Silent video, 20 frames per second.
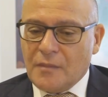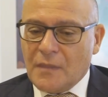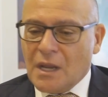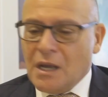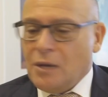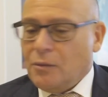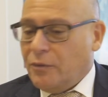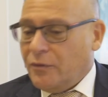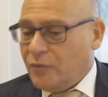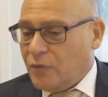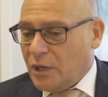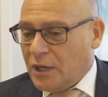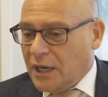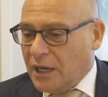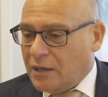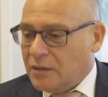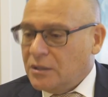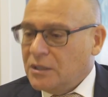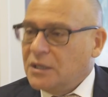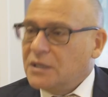We've got
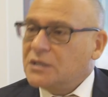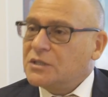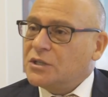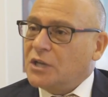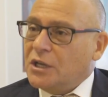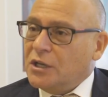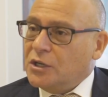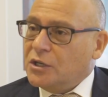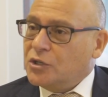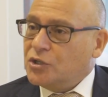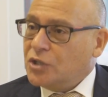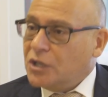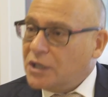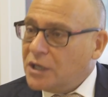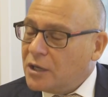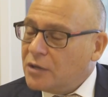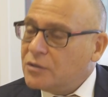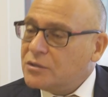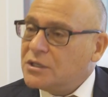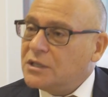our senior
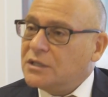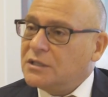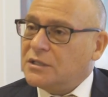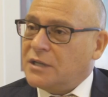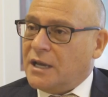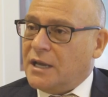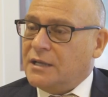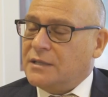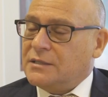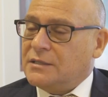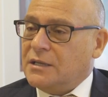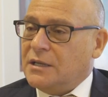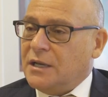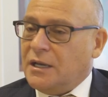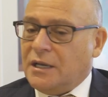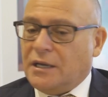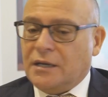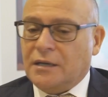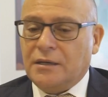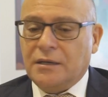geos in
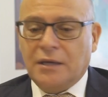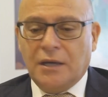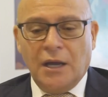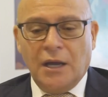Tanzania.